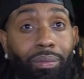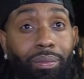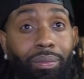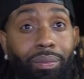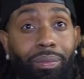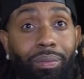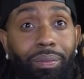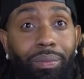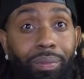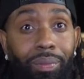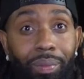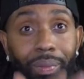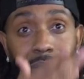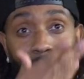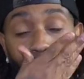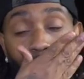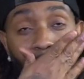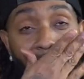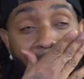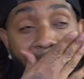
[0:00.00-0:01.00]
Sorry?
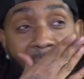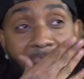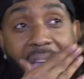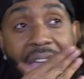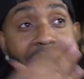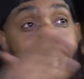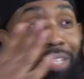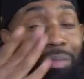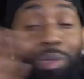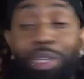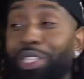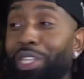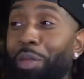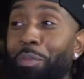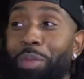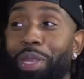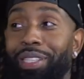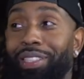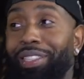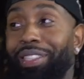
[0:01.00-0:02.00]
Yeah, ask me
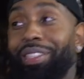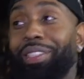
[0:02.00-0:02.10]
something that's